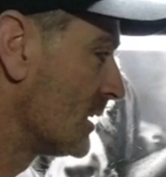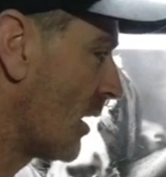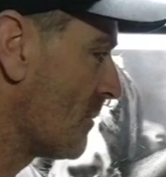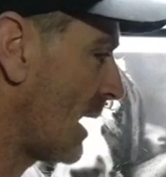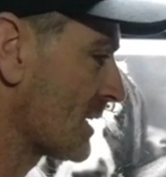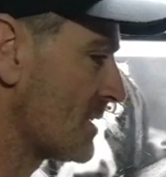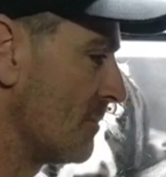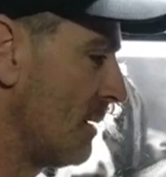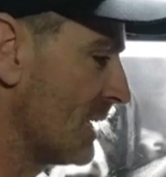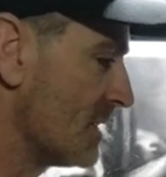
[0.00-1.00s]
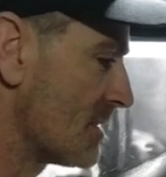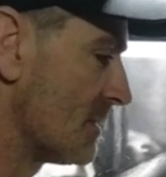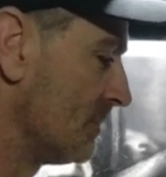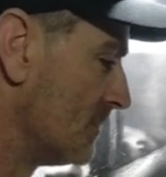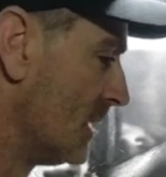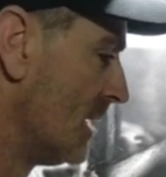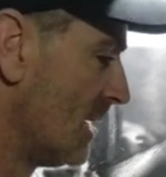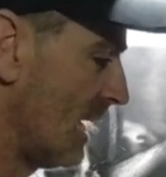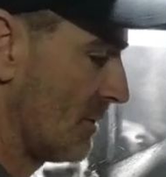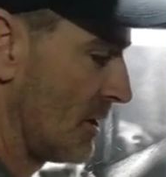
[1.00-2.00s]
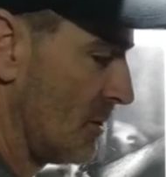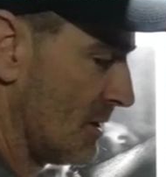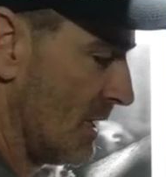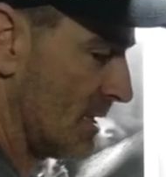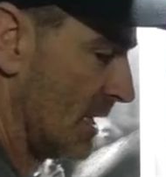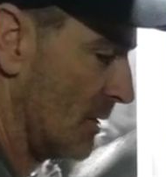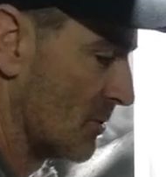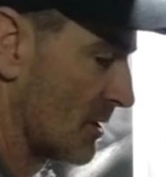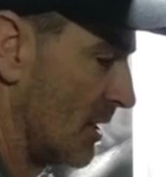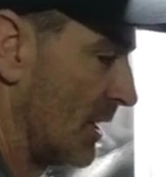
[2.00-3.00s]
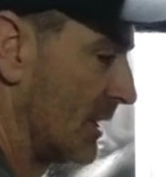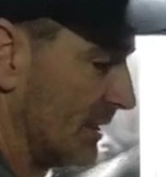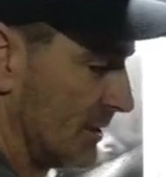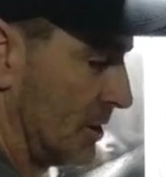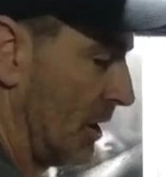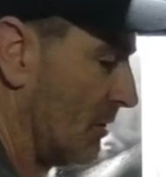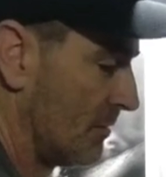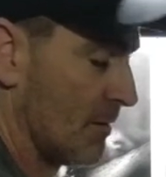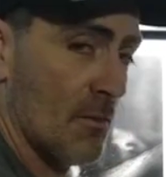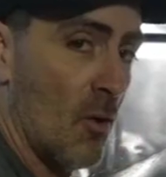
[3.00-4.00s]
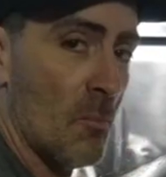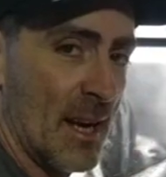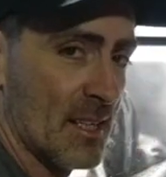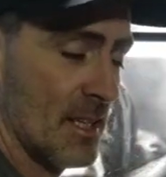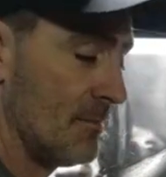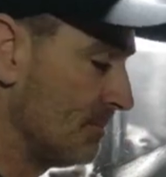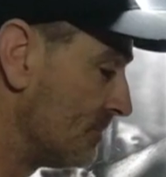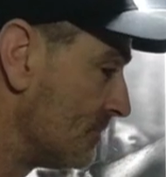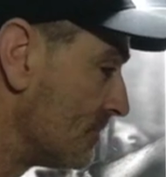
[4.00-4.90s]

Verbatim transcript: Going back to the paints, I'll use this little side shelf for mixing,